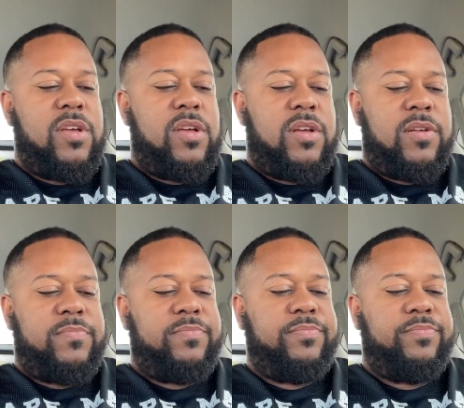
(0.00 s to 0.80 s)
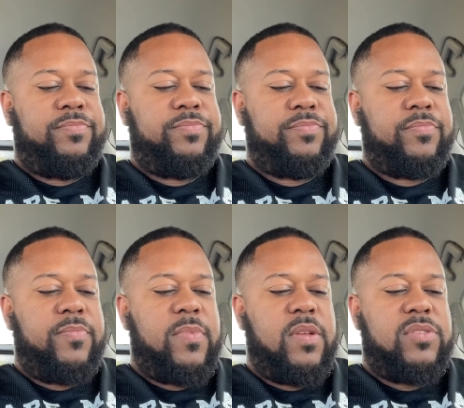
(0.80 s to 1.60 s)
Um,
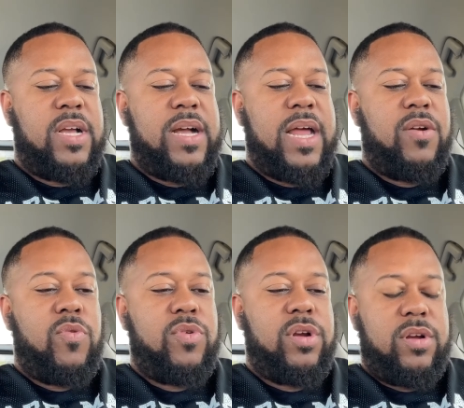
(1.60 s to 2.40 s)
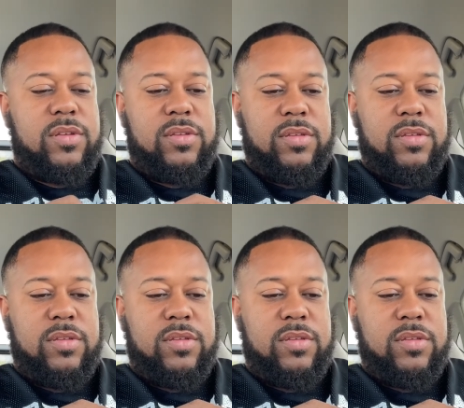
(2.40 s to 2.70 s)
so I got an order.